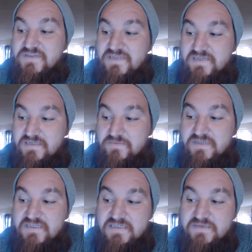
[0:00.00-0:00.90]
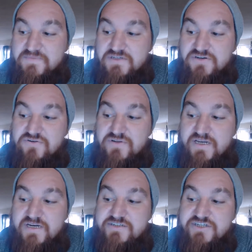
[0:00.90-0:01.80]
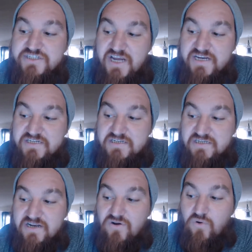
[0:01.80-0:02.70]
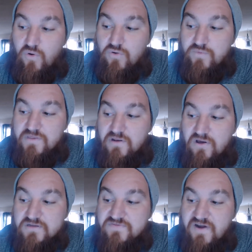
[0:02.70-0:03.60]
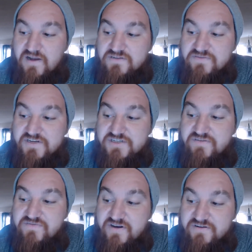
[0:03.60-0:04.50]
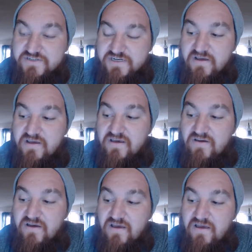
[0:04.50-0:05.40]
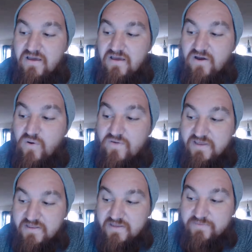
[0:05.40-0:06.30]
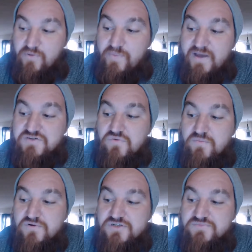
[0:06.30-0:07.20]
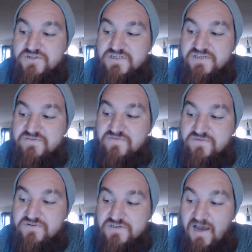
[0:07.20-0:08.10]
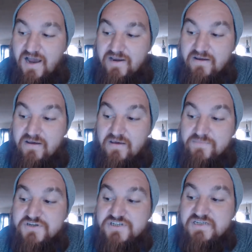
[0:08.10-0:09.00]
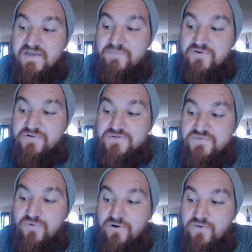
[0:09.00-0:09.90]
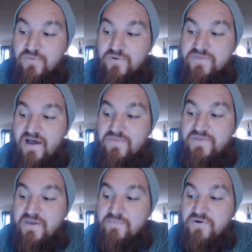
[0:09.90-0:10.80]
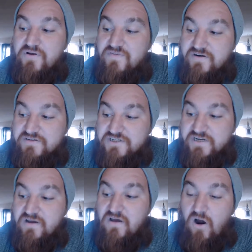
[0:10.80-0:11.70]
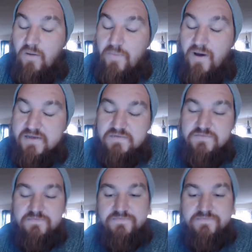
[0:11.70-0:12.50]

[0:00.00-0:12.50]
system, the system's internal energy changes in accord with the laws of conservation of energy. Equivalently, perpetual motion machines of the first kind, machines that produce work without the input of energy, are impossible.